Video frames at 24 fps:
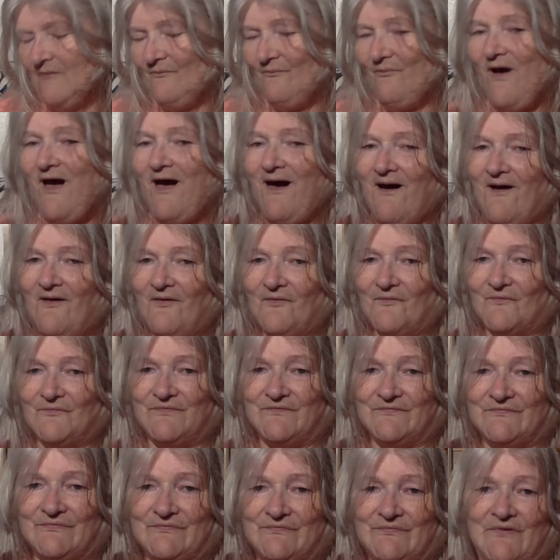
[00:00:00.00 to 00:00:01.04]
Wow,
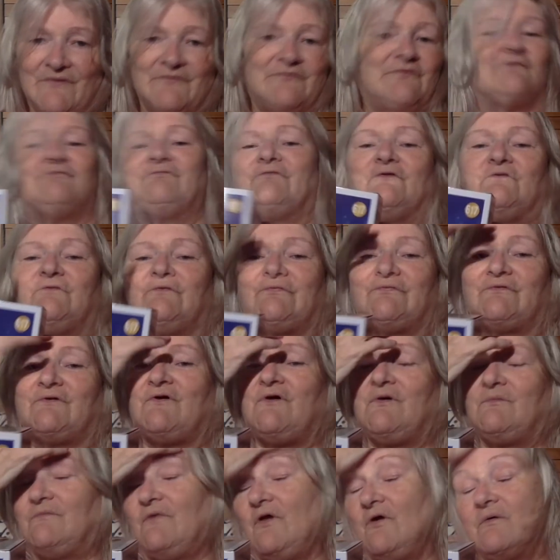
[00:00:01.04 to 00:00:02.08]
this is like the first
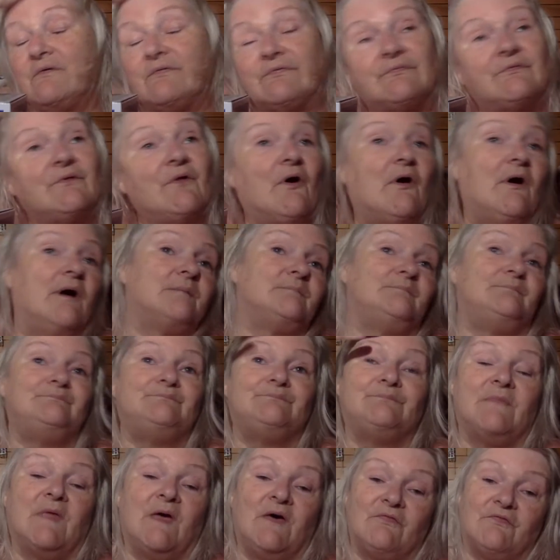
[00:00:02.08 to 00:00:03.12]
time. No, it's not.
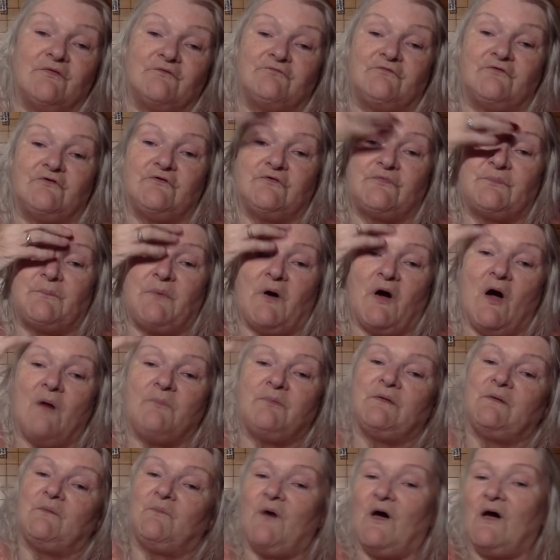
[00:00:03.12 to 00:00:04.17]
The first pop
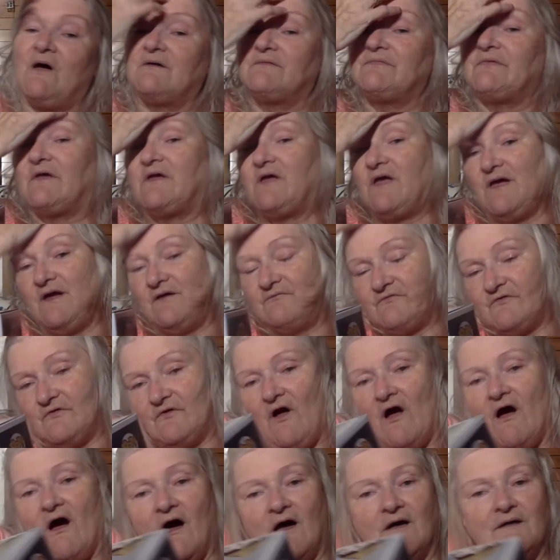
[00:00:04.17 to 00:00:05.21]
in a box I ever
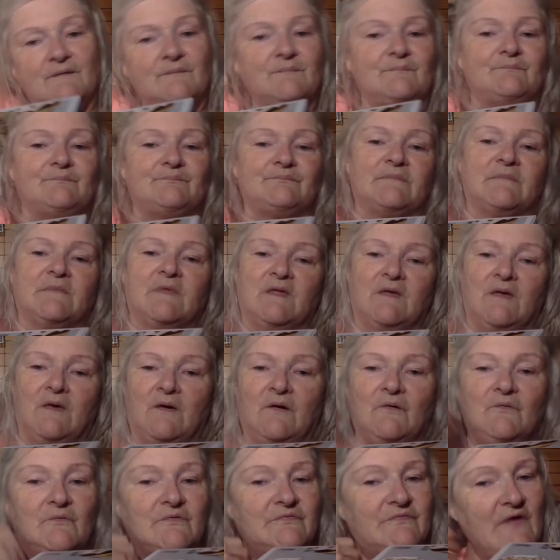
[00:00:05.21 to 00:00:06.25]
got
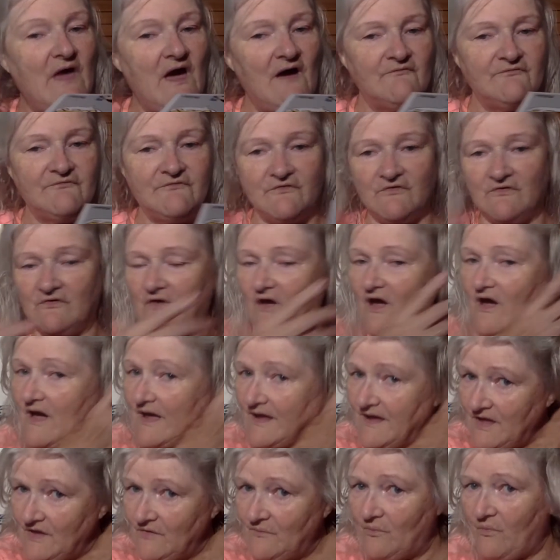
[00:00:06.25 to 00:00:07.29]
was after I
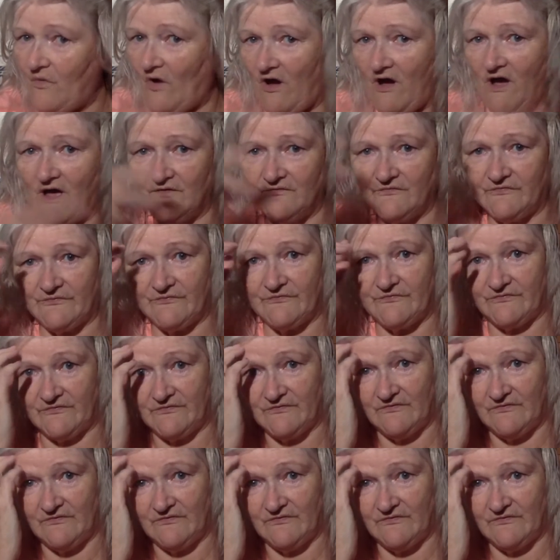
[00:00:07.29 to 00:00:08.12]
had watched